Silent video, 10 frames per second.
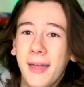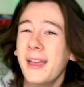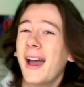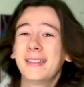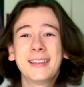
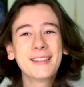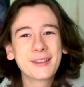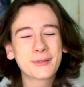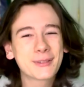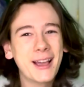I think
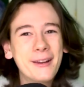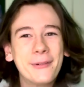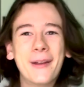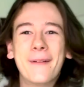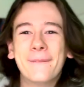this was kind of
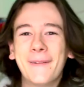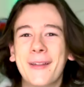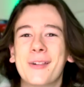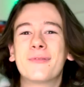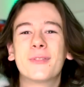what one
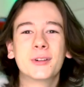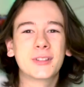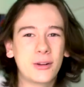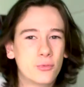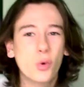of the first
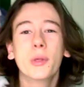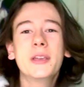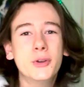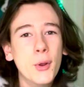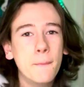like really
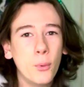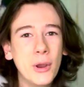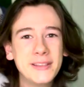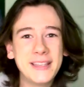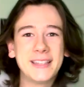good
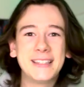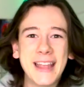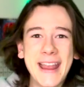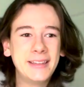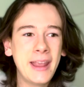Boise
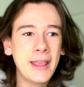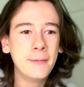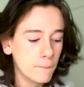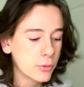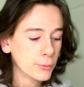State
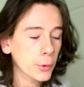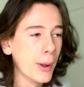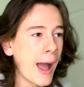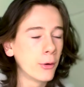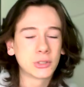teams
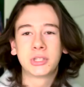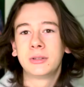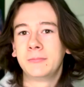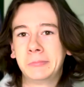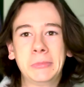throughout
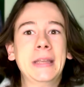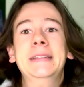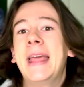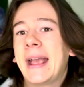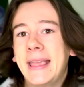the
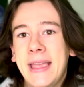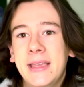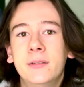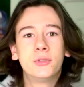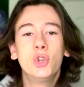
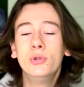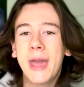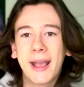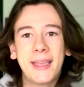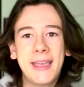decade, two
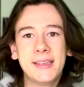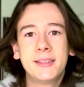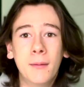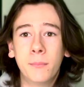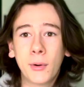
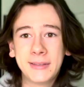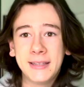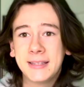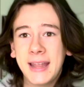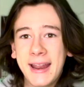decades,
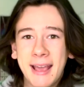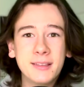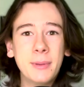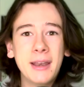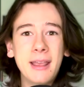Boise State
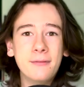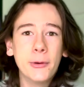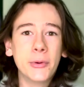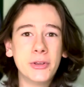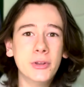has been a
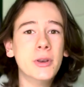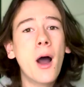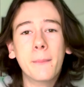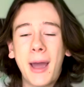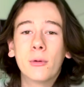very good
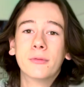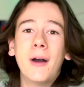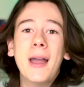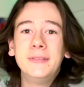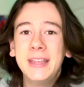non-power
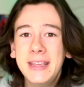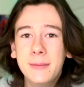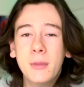five team.